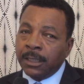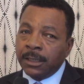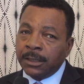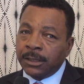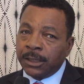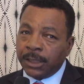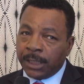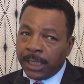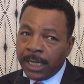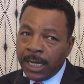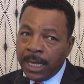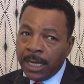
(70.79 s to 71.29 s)

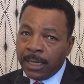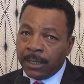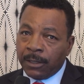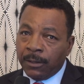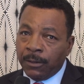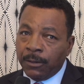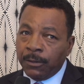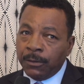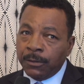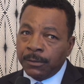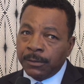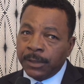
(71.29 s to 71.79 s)

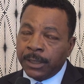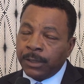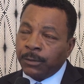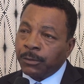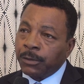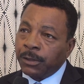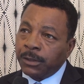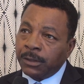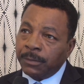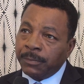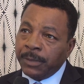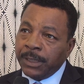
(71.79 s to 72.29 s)
Chicago, in
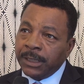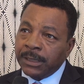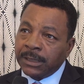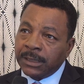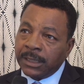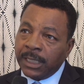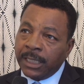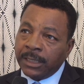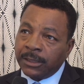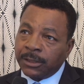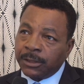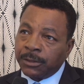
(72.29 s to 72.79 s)
order to be a
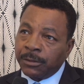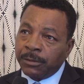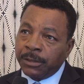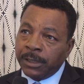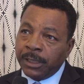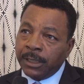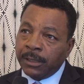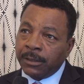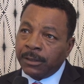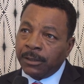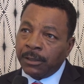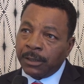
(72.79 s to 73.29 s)
state's
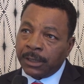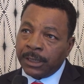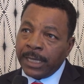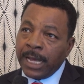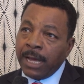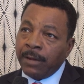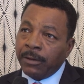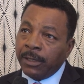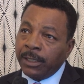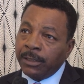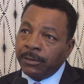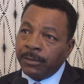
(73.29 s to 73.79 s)
attorney in Cook County,